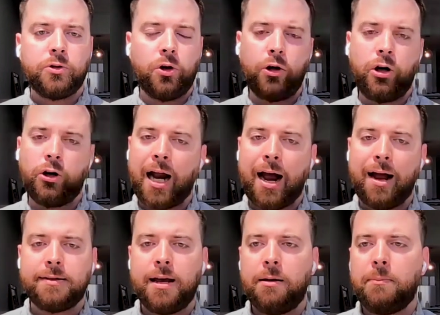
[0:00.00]
so your
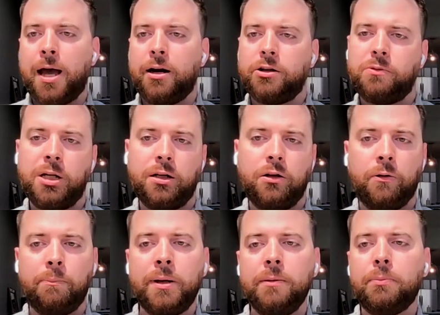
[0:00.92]
content management, your
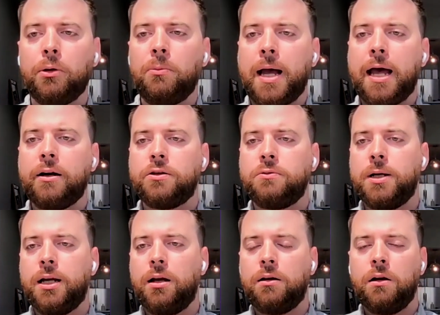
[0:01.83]
people
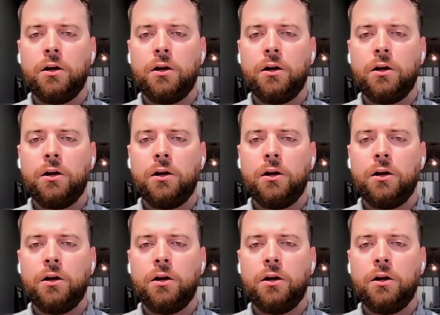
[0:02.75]
management,